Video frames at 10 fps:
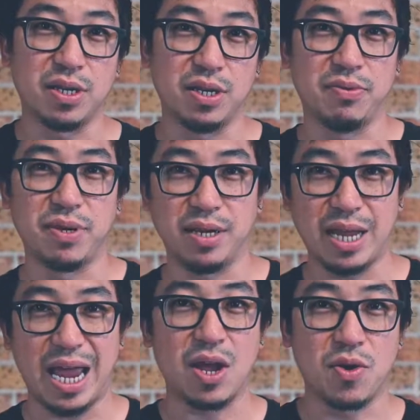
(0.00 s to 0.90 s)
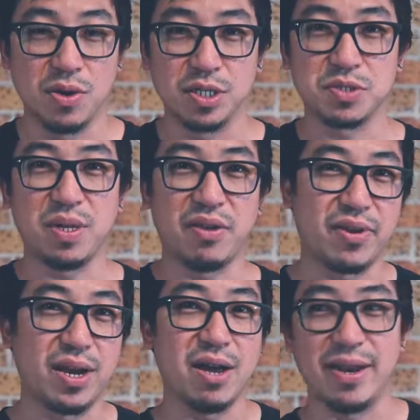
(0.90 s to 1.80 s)
you know, we need the air corners for
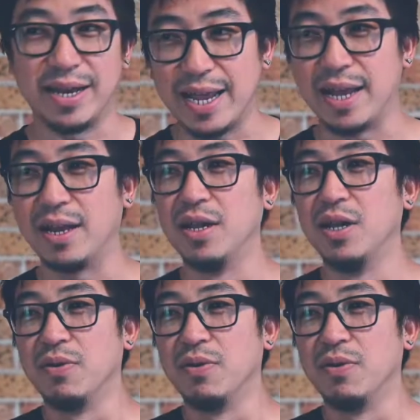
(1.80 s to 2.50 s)
every now and then.